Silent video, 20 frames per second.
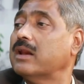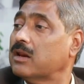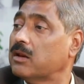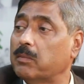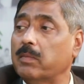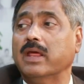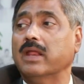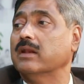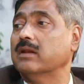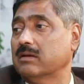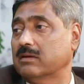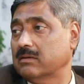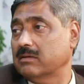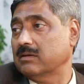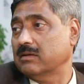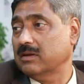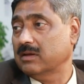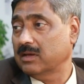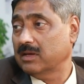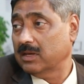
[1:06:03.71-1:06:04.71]
remain.
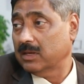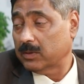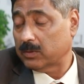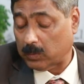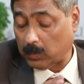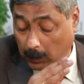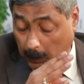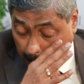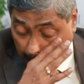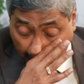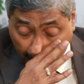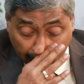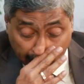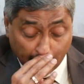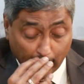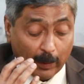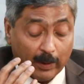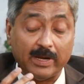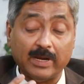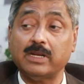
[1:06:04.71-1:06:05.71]
So
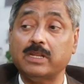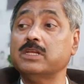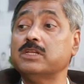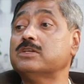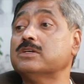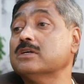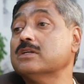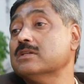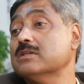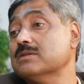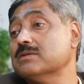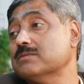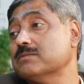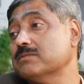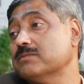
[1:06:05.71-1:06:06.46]
if you are a teacher,